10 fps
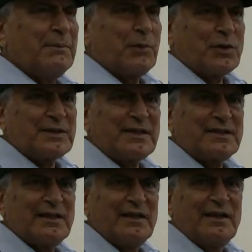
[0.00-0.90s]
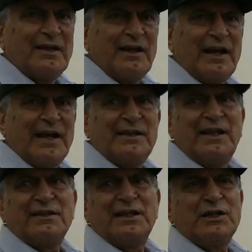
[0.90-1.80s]
process. And
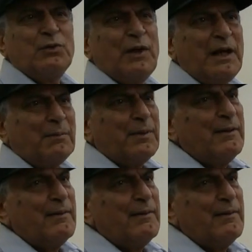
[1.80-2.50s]
they are there to help.